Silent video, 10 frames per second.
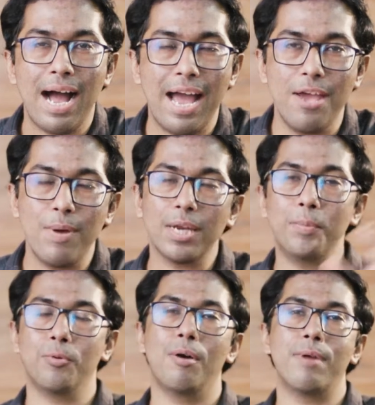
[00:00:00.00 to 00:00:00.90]
Hi,
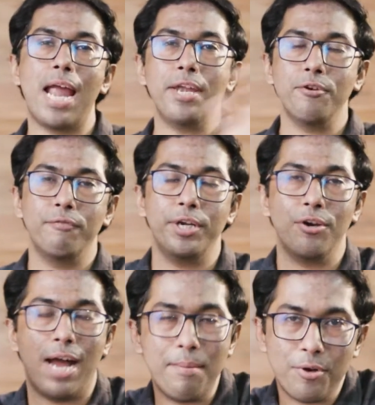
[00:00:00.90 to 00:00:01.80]
welcome to a brand new
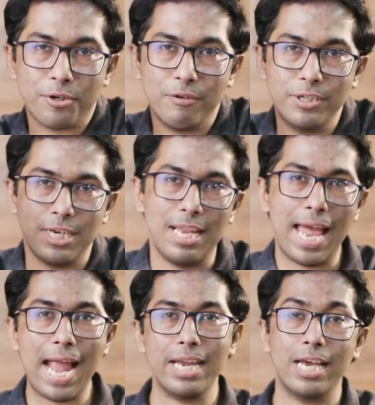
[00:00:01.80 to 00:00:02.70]
video. I'm Dr.
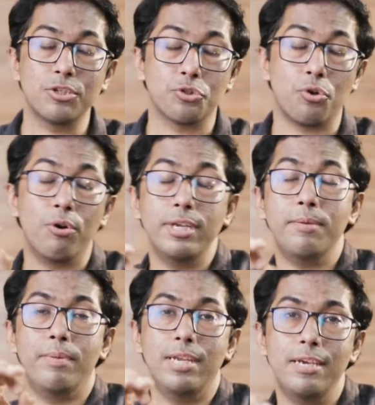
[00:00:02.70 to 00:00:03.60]
Vishal and I
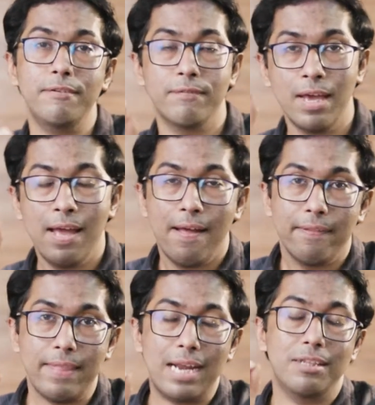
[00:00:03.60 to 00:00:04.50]
strongly believe
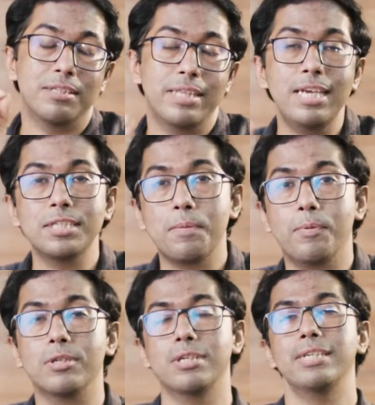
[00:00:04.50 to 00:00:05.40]
that the things a
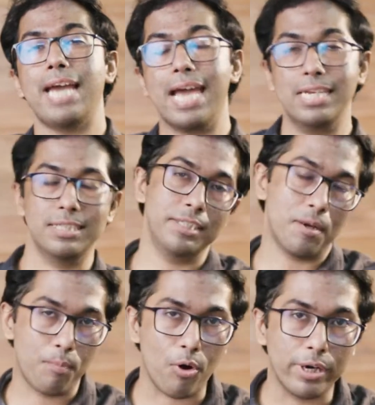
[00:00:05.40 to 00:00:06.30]
person carries in
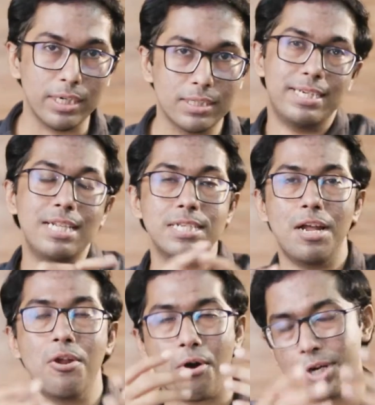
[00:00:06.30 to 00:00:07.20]
their pockets tells
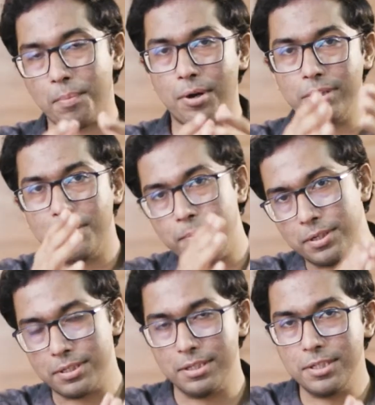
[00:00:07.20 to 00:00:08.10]
a lot about the
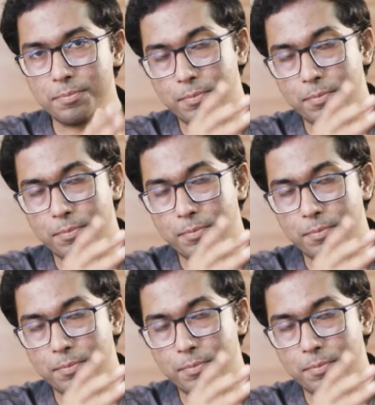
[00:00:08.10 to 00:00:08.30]
person's